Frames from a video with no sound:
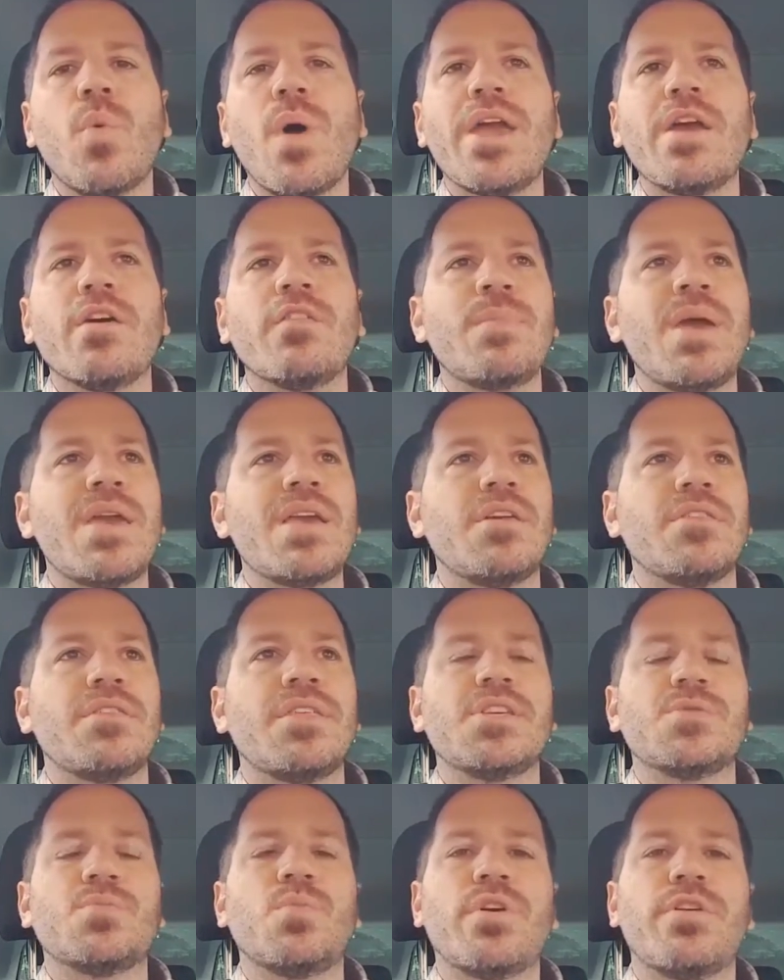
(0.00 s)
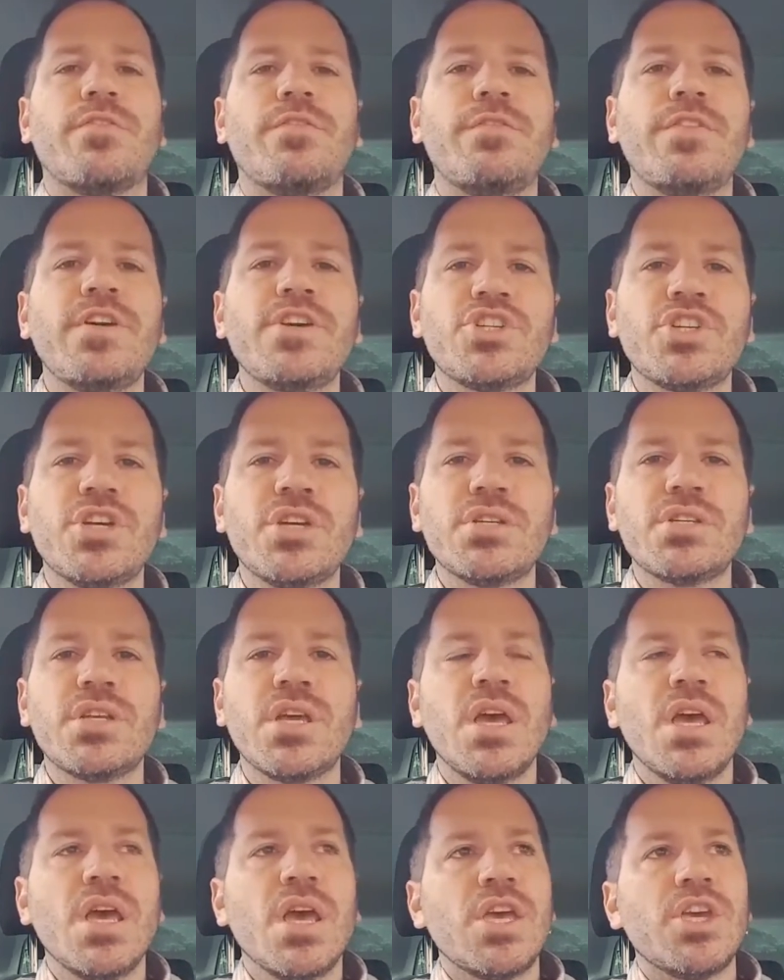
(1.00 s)
way of making things more
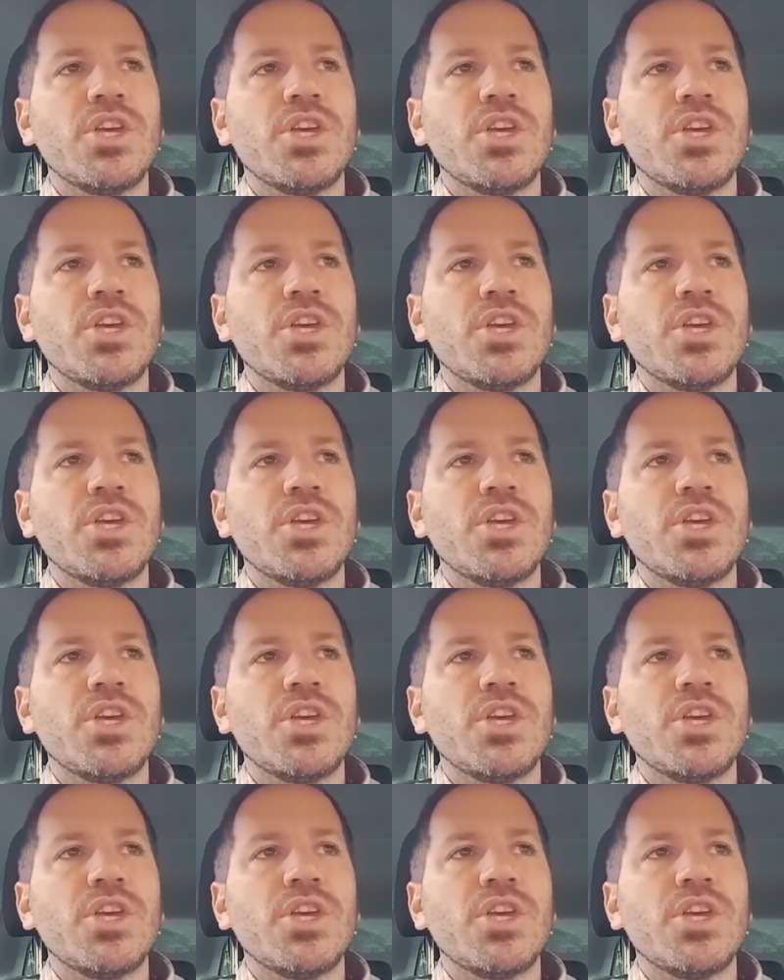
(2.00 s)
efficient.